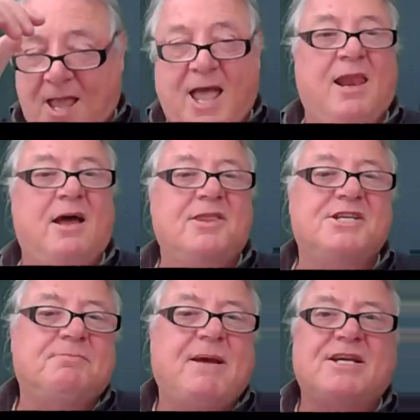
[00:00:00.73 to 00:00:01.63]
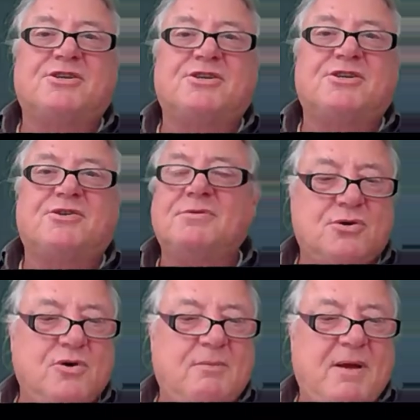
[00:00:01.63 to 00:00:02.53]
Hello, this is Max Drake. I was
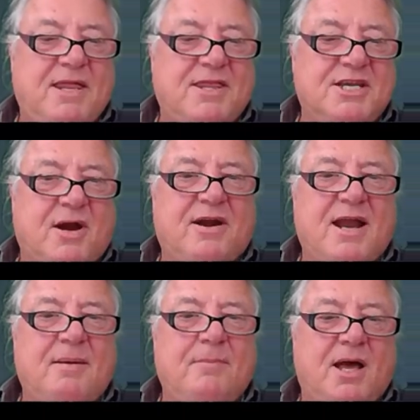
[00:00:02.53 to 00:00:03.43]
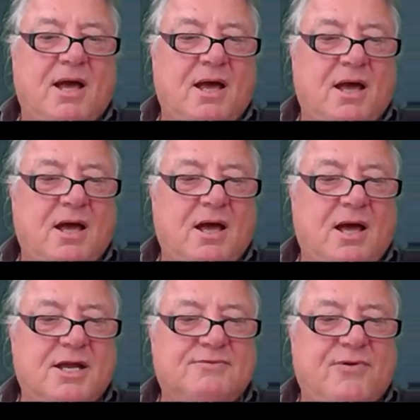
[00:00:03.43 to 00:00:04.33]
talking about this program uh,
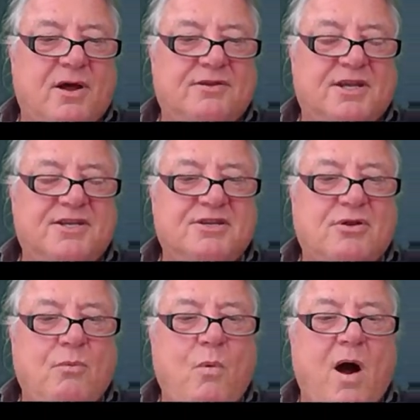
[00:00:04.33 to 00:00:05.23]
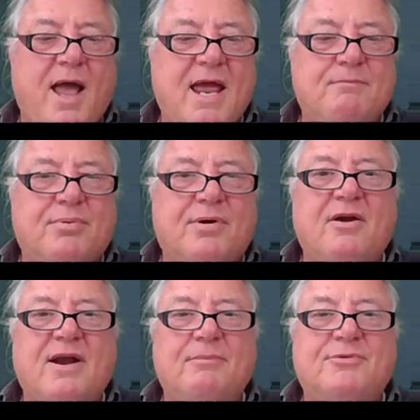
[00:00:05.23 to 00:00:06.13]
as far this is the wired
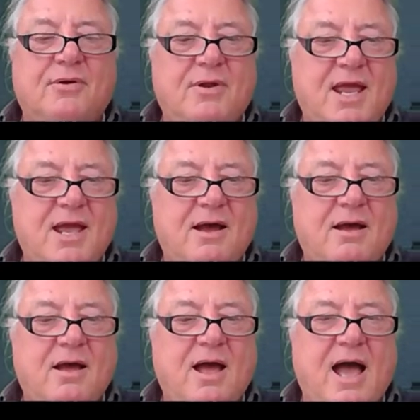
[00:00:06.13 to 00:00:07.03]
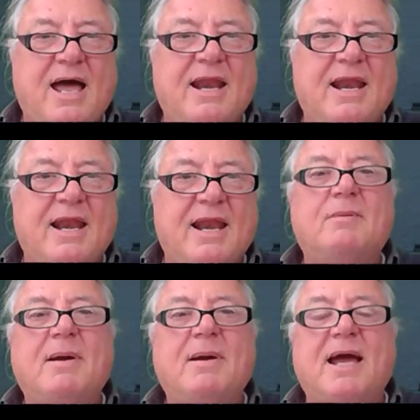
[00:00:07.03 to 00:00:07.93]
program through here, and I'm talking
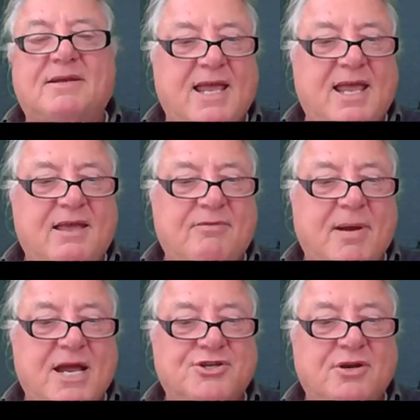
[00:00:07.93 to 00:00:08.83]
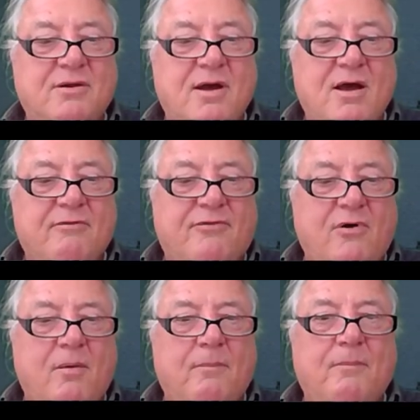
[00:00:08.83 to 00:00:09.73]
about taking information
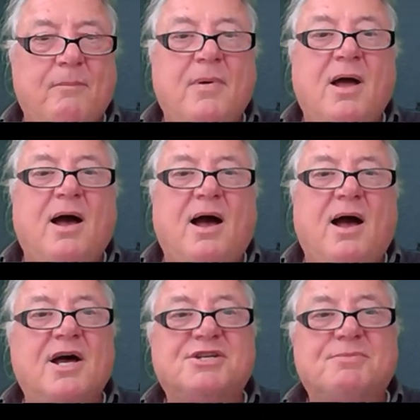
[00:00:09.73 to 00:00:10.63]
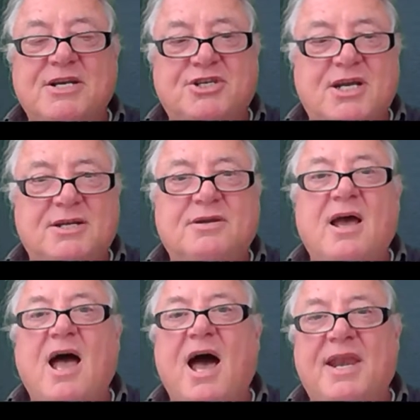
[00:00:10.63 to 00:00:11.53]
from uh, a spreadsheet
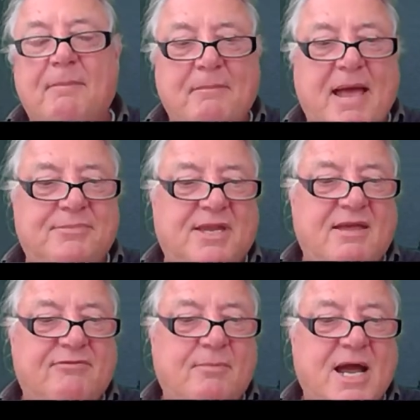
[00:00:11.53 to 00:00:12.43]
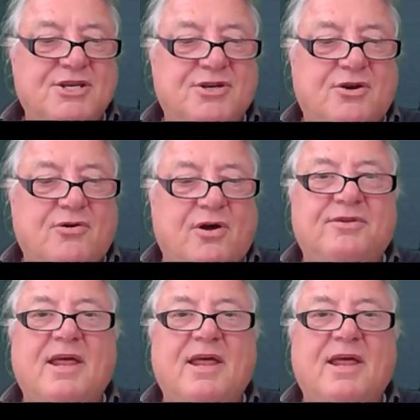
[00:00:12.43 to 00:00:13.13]
and it maps the information across.